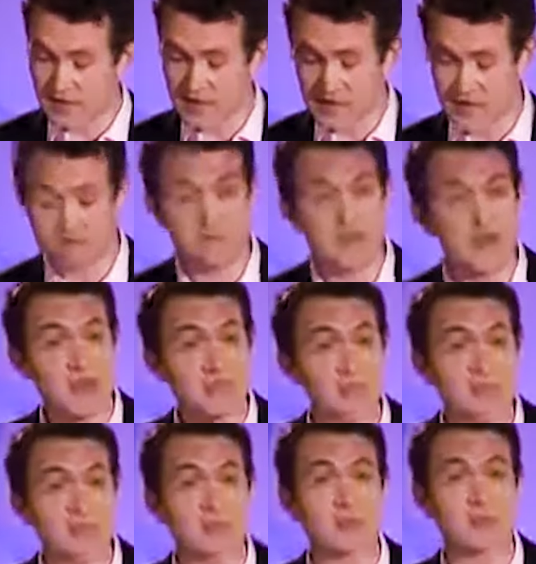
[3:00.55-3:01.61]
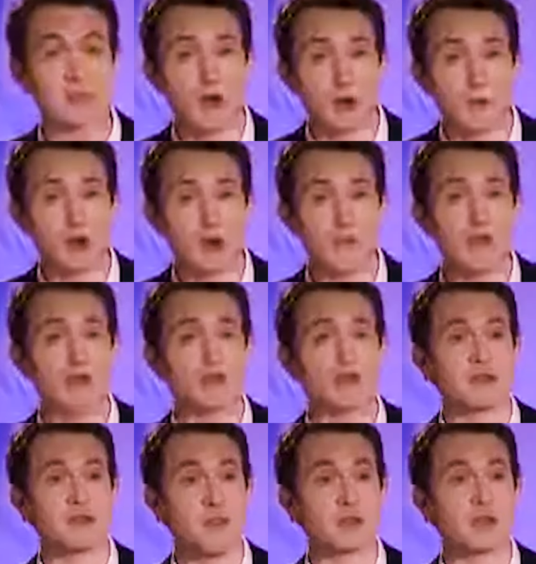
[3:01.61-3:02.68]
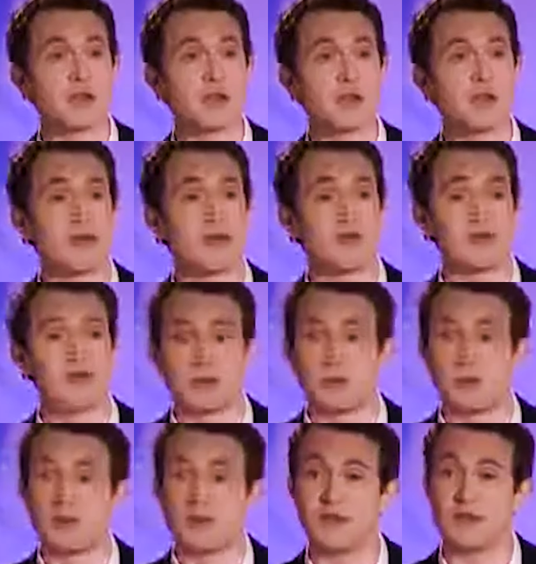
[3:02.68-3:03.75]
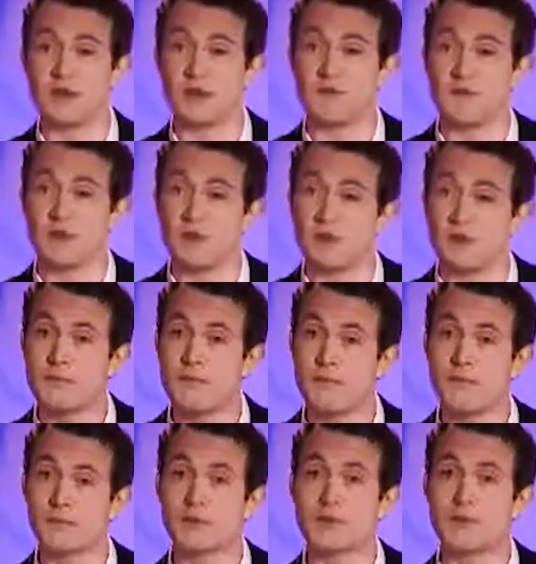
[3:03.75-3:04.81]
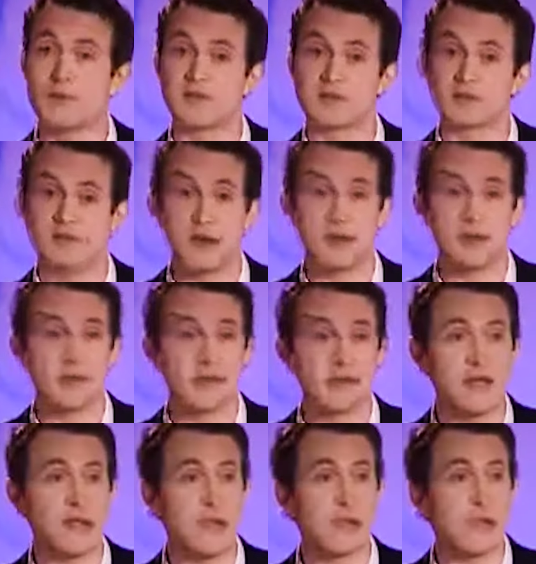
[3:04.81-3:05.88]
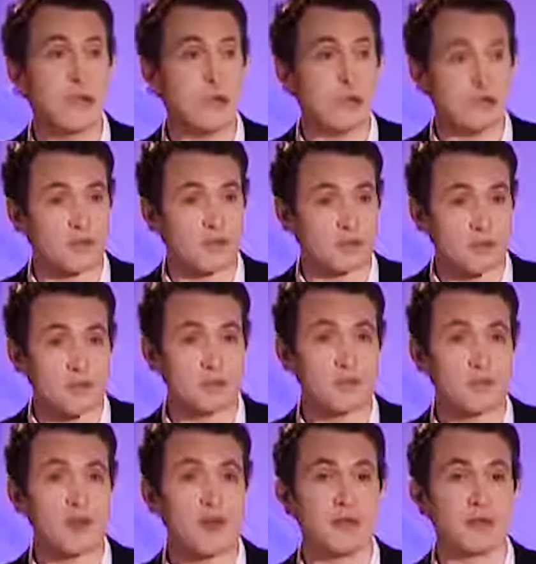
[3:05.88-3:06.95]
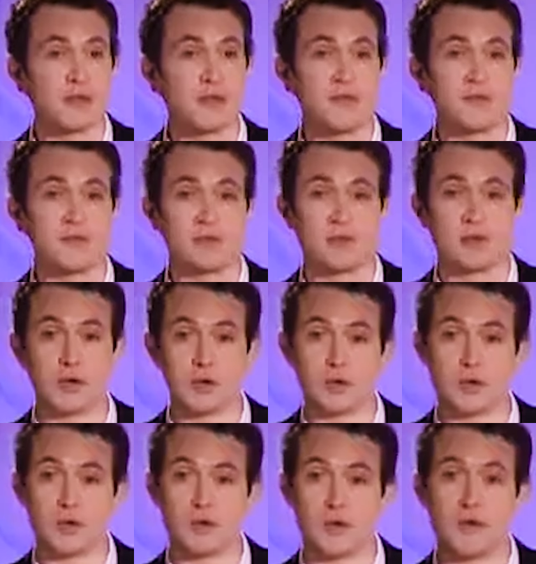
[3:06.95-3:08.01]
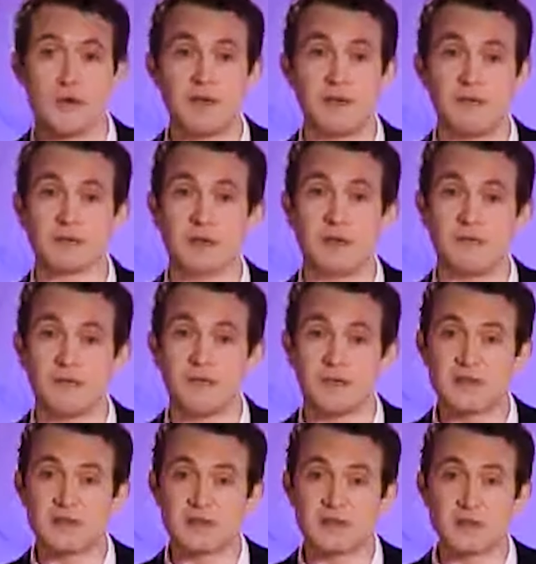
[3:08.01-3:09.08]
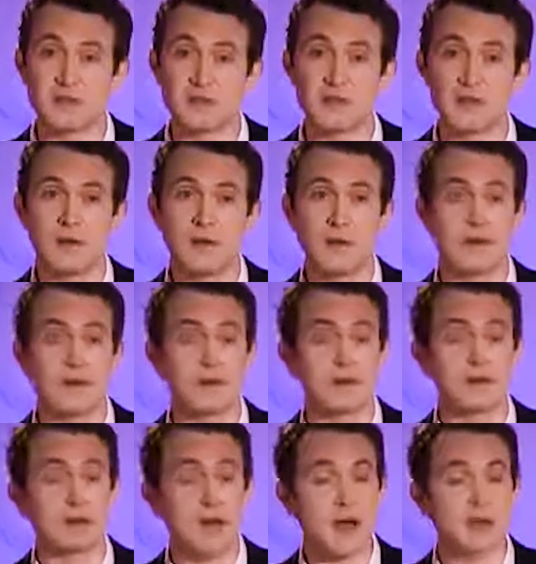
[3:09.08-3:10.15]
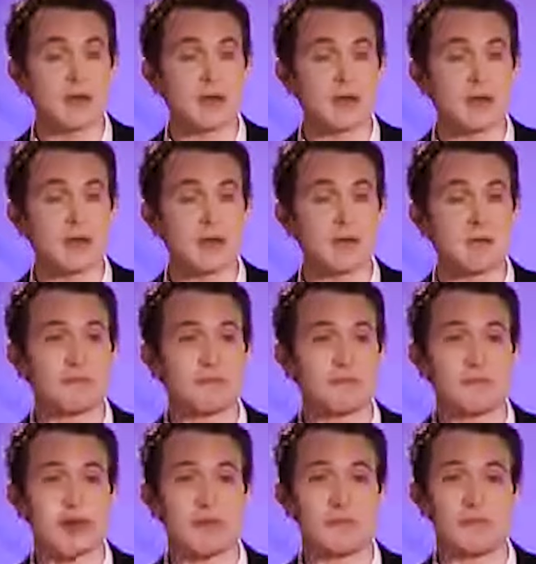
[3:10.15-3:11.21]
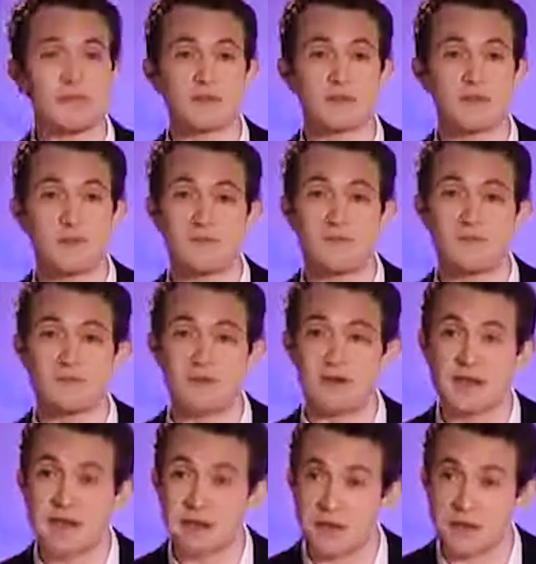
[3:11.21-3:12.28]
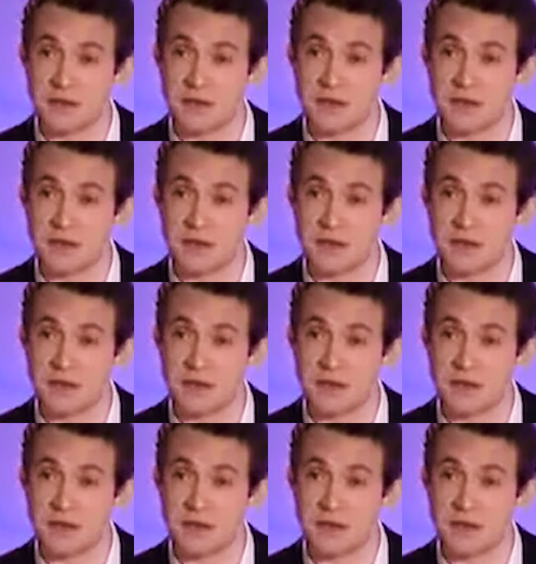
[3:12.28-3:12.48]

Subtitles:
is a fundamental problem, and it's one we're going to have to deal with. It's a problem between a society, Western Europe, that believes that laws are based on reason, and Islam that believes that they are based on revelation.